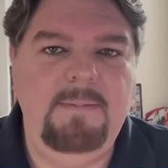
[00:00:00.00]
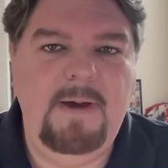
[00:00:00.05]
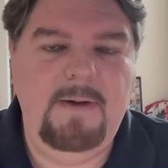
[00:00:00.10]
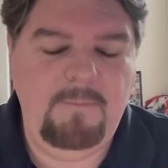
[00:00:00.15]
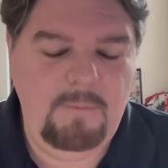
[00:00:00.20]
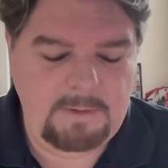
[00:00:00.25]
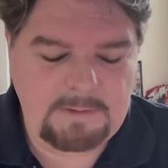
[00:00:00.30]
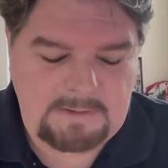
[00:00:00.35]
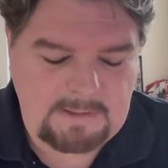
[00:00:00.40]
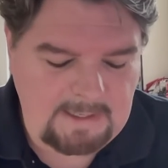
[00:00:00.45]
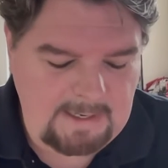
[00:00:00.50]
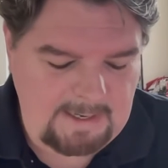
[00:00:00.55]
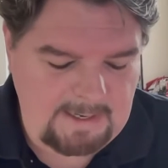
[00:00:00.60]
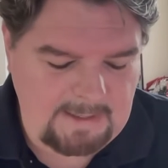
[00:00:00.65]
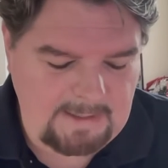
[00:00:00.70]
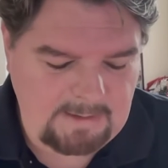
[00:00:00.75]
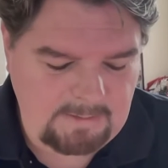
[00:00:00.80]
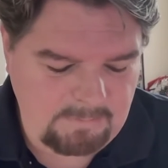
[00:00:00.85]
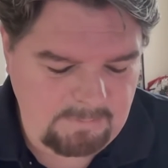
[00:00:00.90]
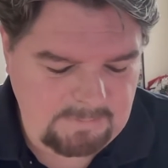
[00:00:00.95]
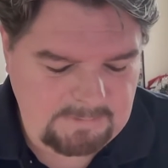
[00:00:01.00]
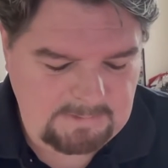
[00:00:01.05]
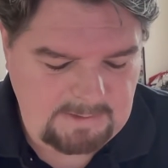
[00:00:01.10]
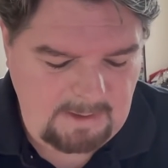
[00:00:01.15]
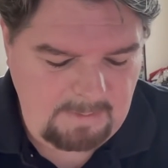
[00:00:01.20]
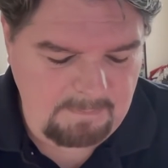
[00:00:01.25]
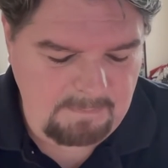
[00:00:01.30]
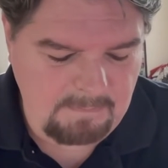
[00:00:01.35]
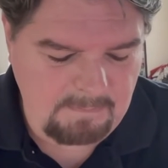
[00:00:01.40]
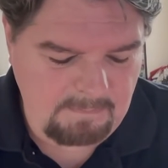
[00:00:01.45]
I've went to games.
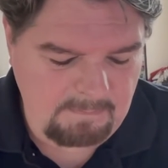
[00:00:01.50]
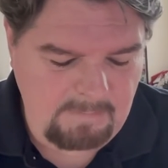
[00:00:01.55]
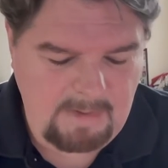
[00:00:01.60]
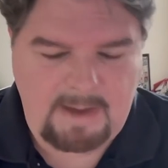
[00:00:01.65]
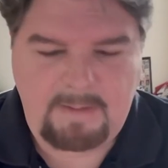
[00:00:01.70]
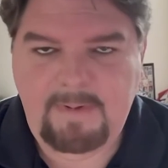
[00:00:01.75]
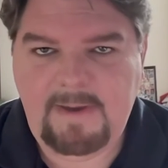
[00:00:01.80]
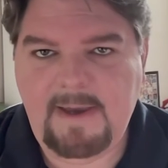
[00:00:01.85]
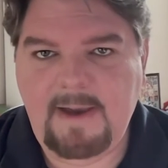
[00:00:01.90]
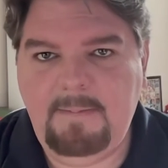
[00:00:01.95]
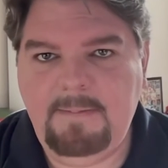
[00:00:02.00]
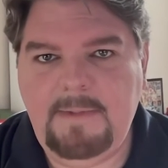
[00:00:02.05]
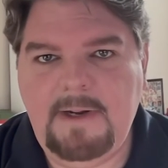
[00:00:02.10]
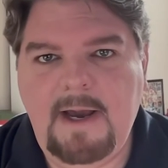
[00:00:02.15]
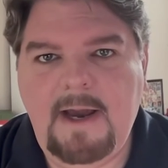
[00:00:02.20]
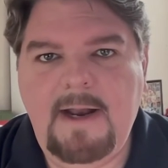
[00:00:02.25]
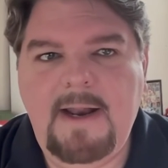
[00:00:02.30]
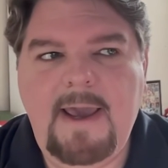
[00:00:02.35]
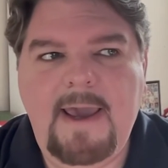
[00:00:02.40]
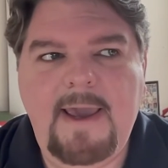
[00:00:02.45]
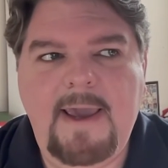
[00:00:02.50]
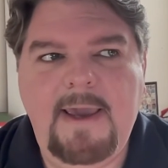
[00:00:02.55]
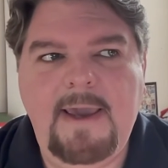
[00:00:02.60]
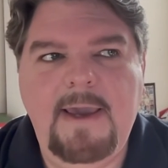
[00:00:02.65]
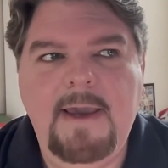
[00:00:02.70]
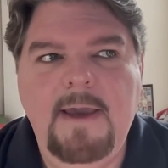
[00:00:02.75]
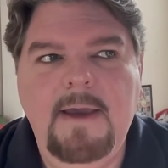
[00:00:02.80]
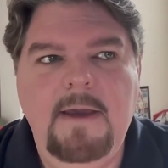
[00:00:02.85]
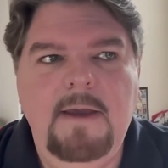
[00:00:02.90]
Maybe I'm not a,